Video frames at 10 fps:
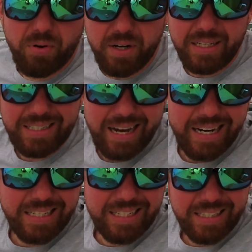pretty
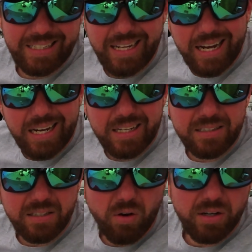tight to the deck,
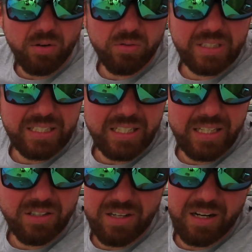so I don't
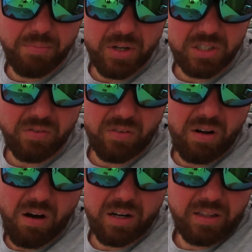see, there's not a bunch of
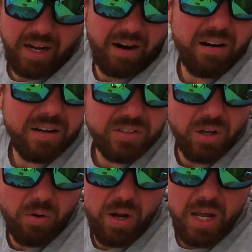caulk there.
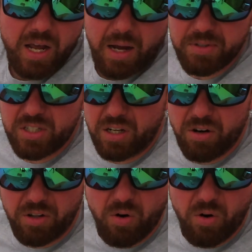So I'm just gonna go to the